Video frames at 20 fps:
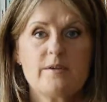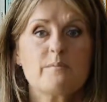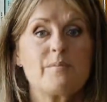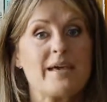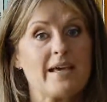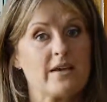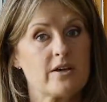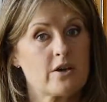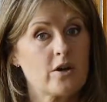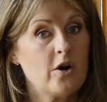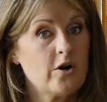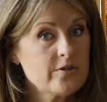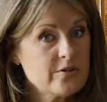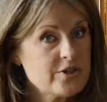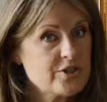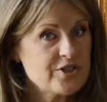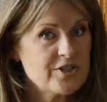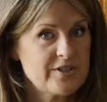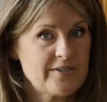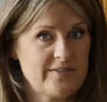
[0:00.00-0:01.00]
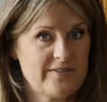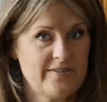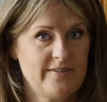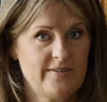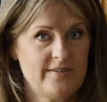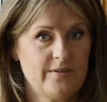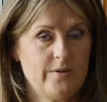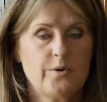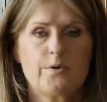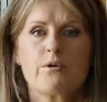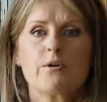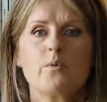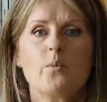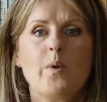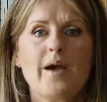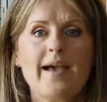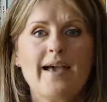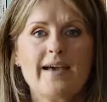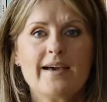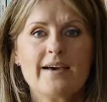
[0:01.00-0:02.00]
being conscious or
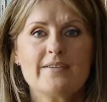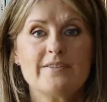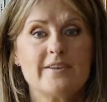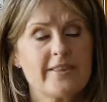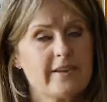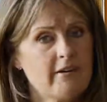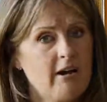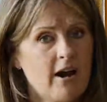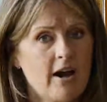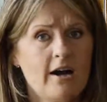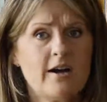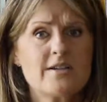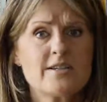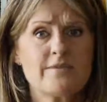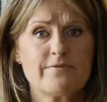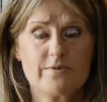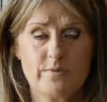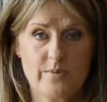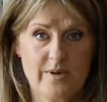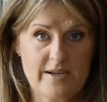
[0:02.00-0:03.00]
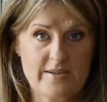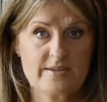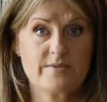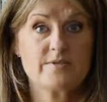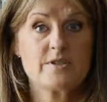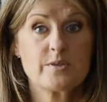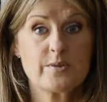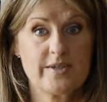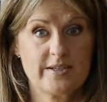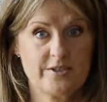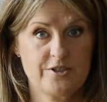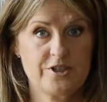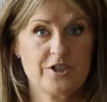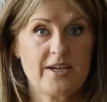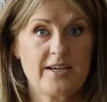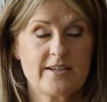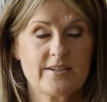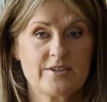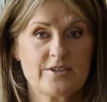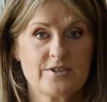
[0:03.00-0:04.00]
aware that there are different ways of doing
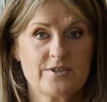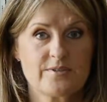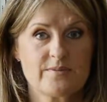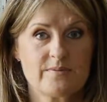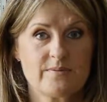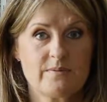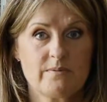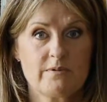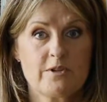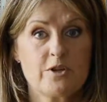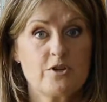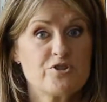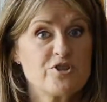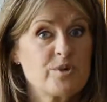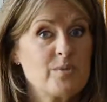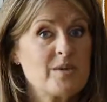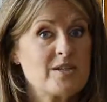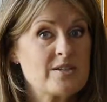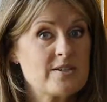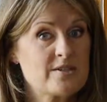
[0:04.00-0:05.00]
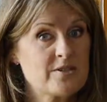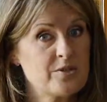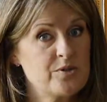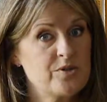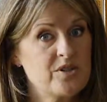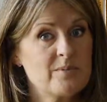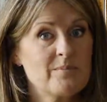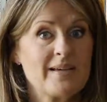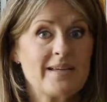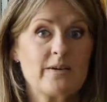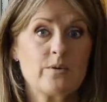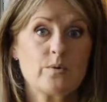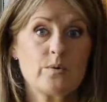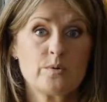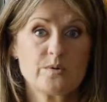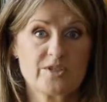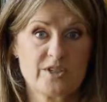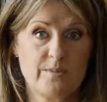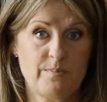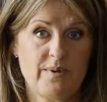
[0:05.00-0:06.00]
change. Usually we just do them in
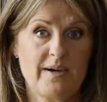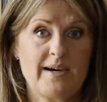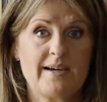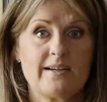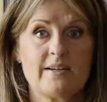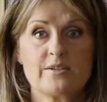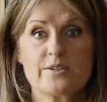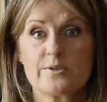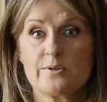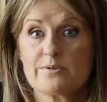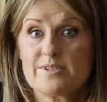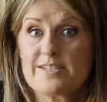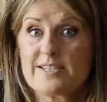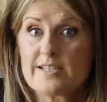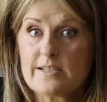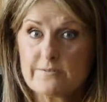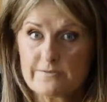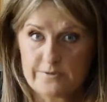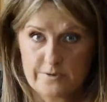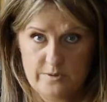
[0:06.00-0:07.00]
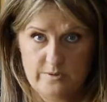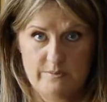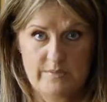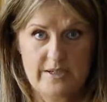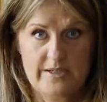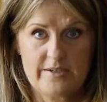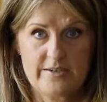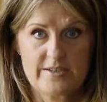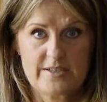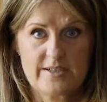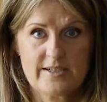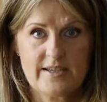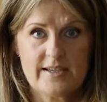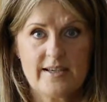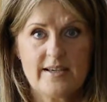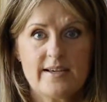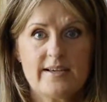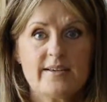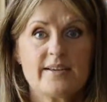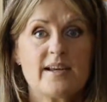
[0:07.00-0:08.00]
autopilot or default mode.
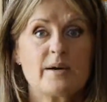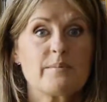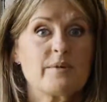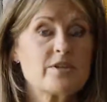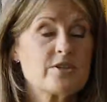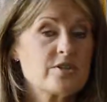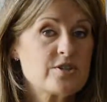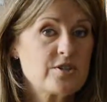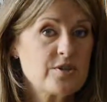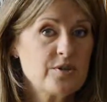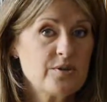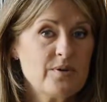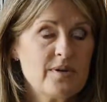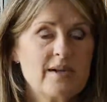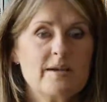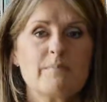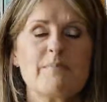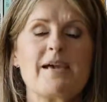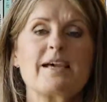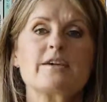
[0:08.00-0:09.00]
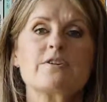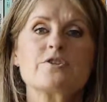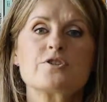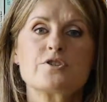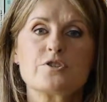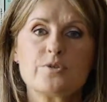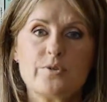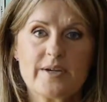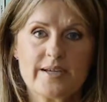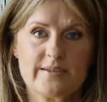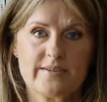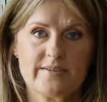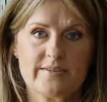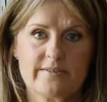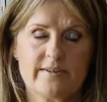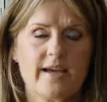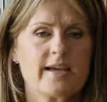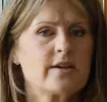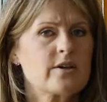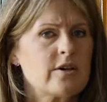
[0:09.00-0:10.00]
Number two, make a
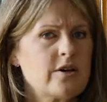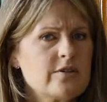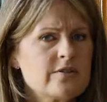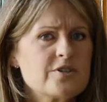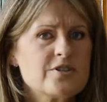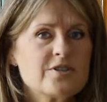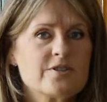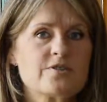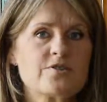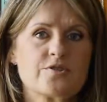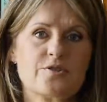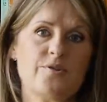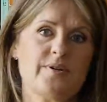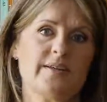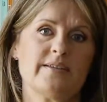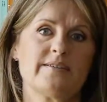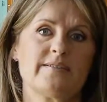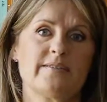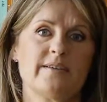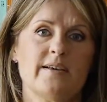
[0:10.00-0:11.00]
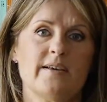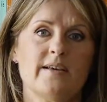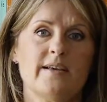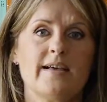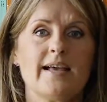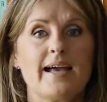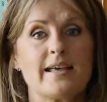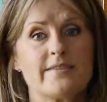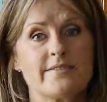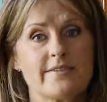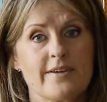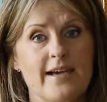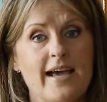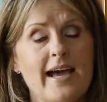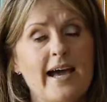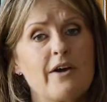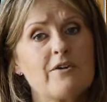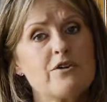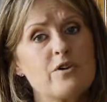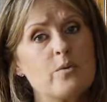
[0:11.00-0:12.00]
choice, a conscious choice as to
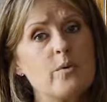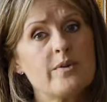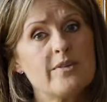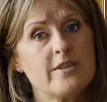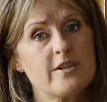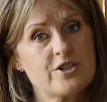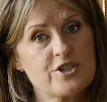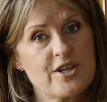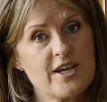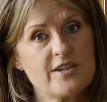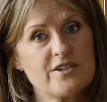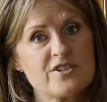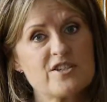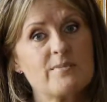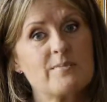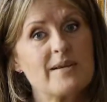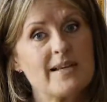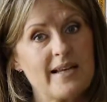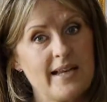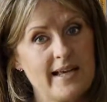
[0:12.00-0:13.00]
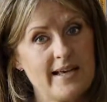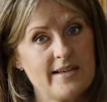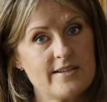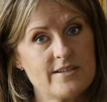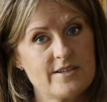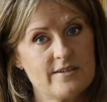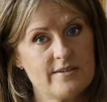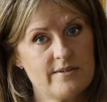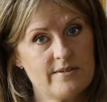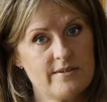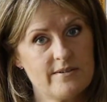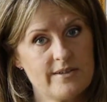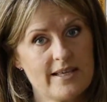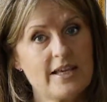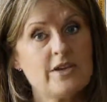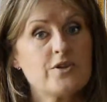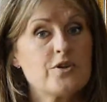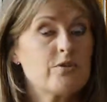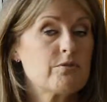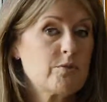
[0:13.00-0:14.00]
how you want the change to be led
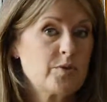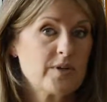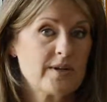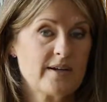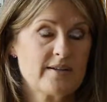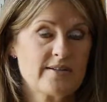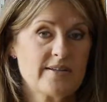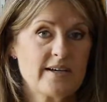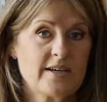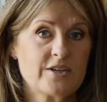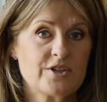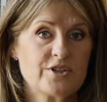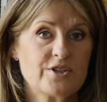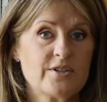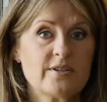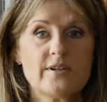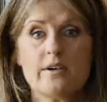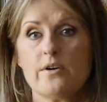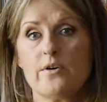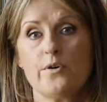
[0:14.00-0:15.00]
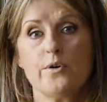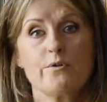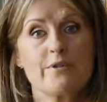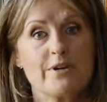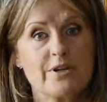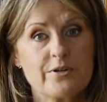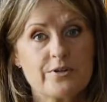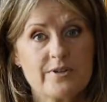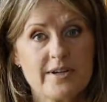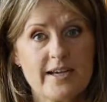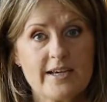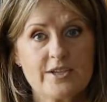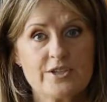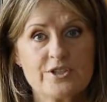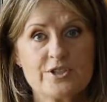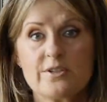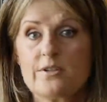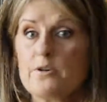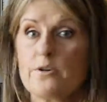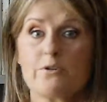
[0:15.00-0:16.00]
in your organization or in your
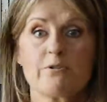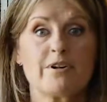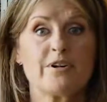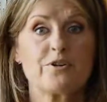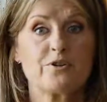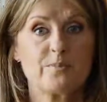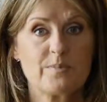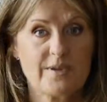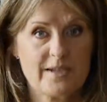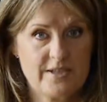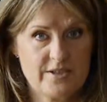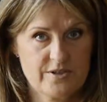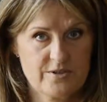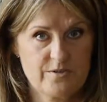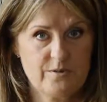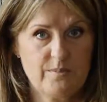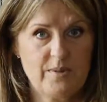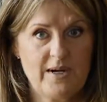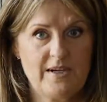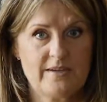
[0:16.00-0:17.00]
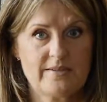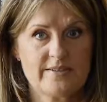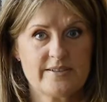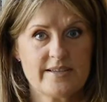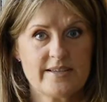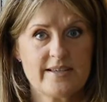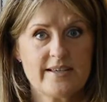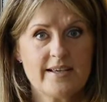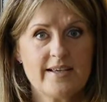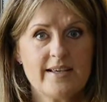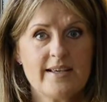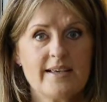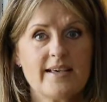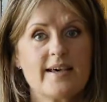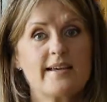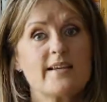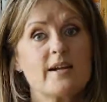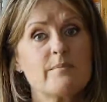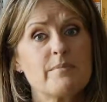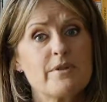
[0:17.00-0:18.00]
nation or in your political party.
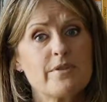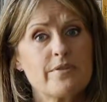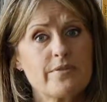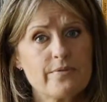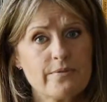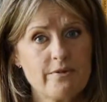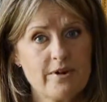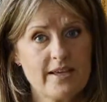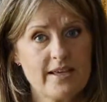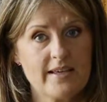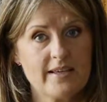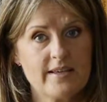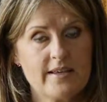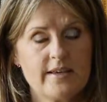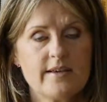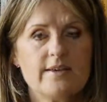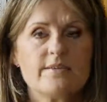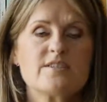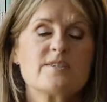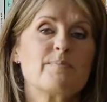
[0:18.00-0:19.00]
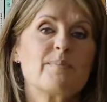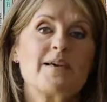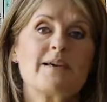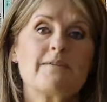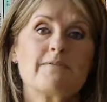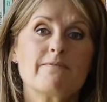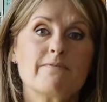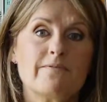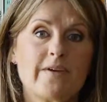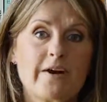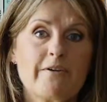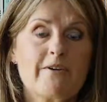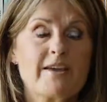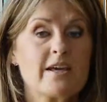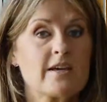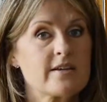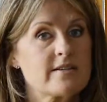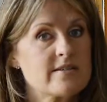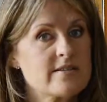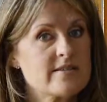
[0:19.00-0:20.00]
And number three, to be very
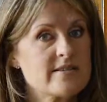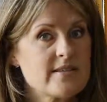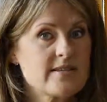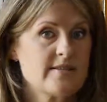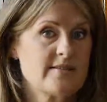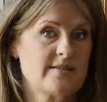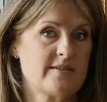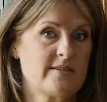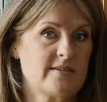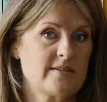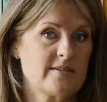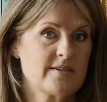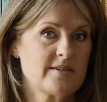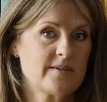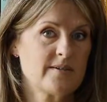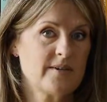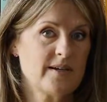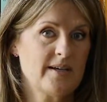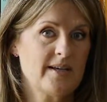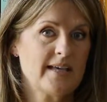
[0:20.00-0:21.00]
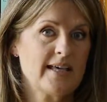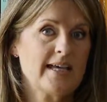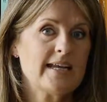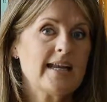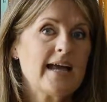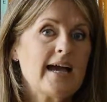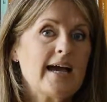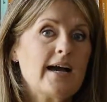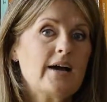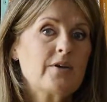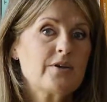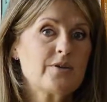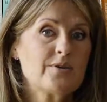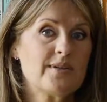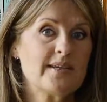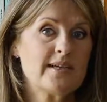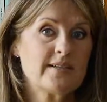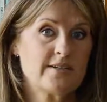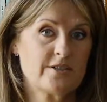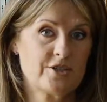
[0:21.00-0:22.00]
consistent in how you
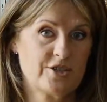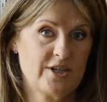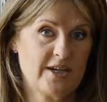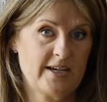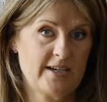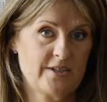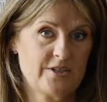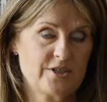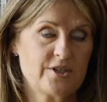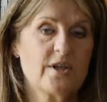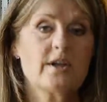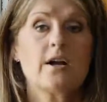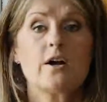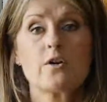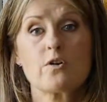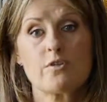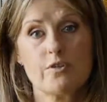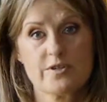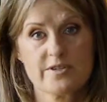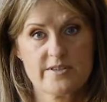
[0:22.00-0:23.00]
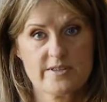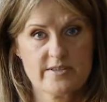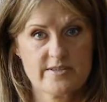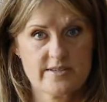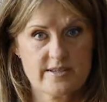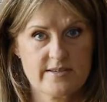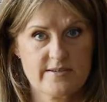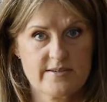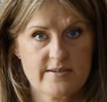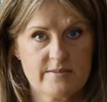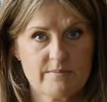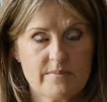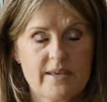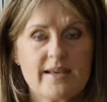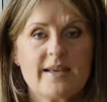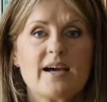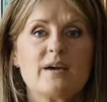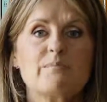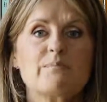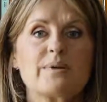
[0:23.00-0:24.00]
lead a change across the system
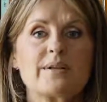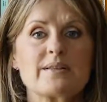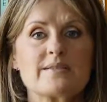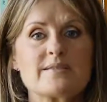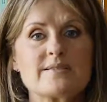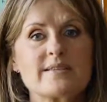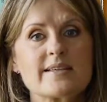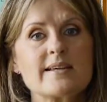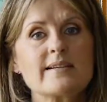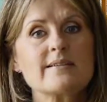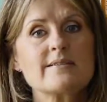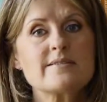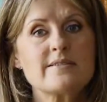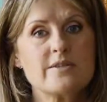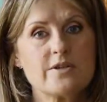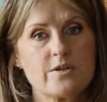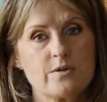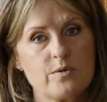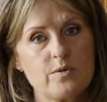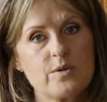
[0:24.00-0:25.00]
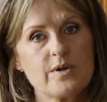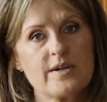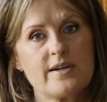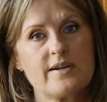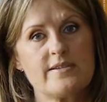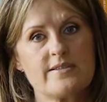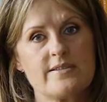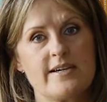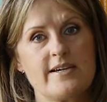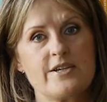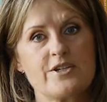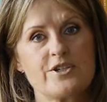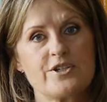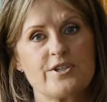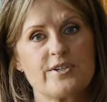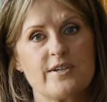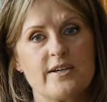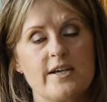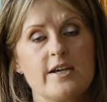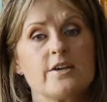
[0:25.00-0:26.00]
and build skills in your
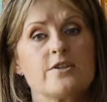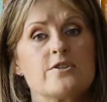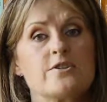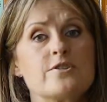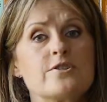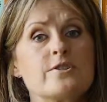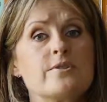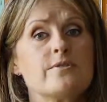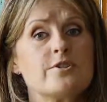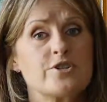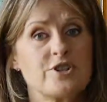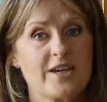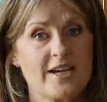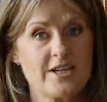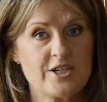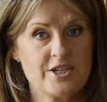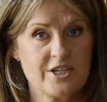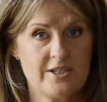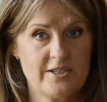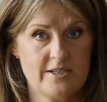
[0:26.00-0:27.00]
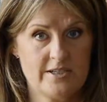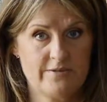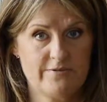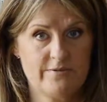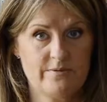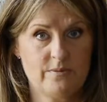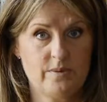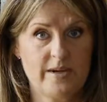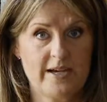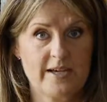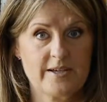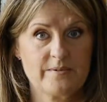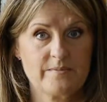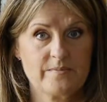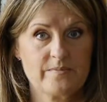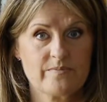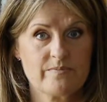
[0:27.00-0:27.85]
organization to do change in a different way.